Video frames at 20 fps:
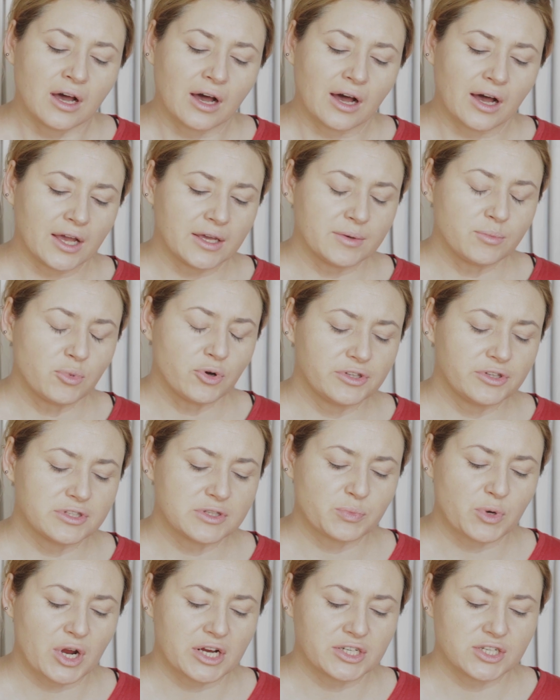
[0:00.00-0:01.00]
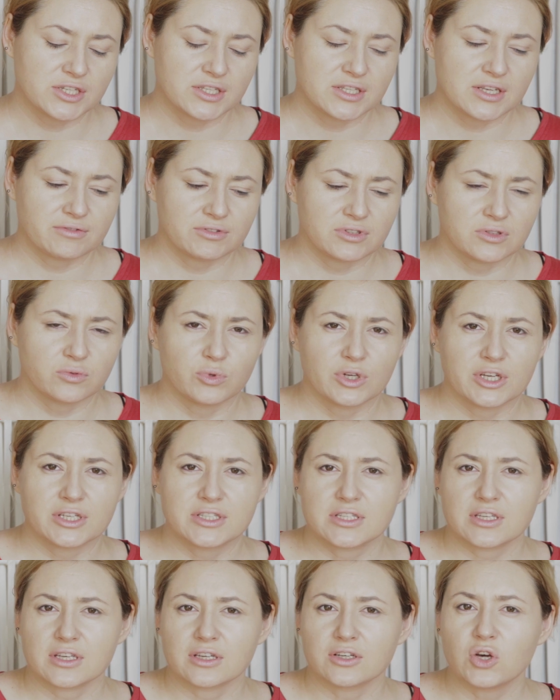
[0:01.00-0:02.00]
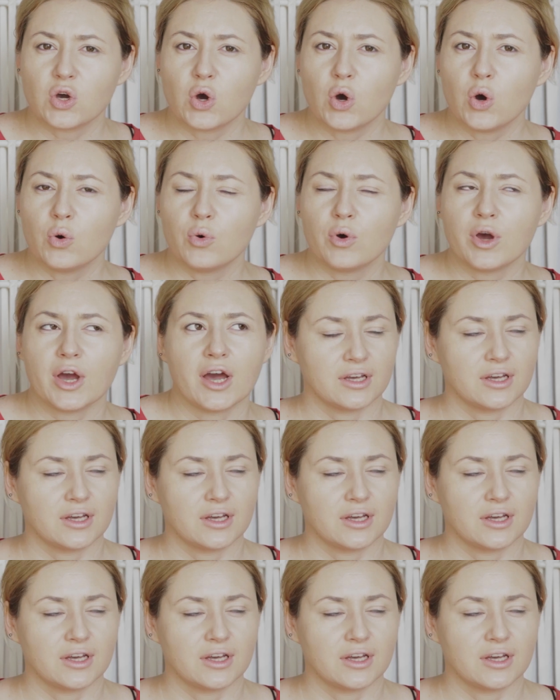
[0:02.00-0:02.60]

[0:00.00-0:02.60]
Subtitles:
I these brushes several weeks ago